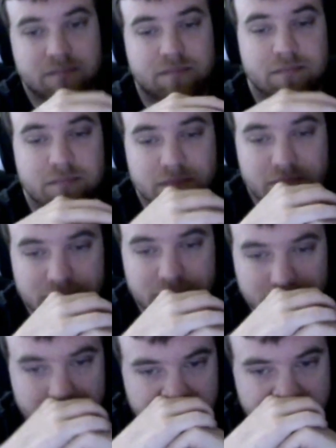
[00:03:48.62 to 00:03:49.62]

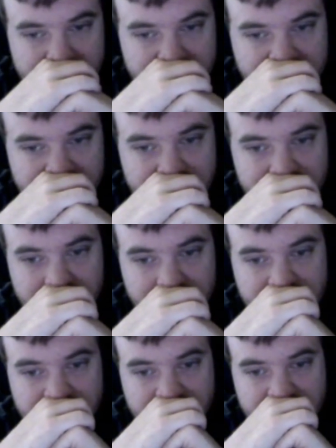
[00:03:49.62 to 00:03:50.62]

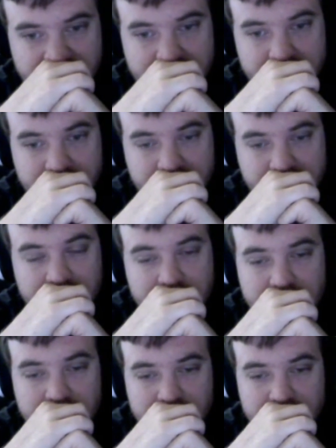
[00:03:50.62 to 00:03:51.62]

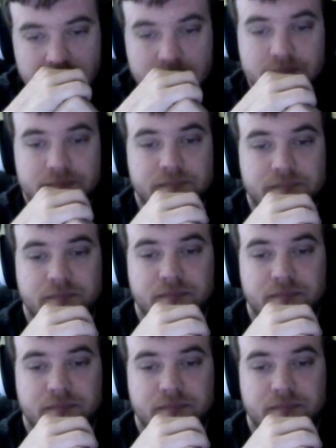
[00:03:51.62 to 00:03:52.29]
(silent)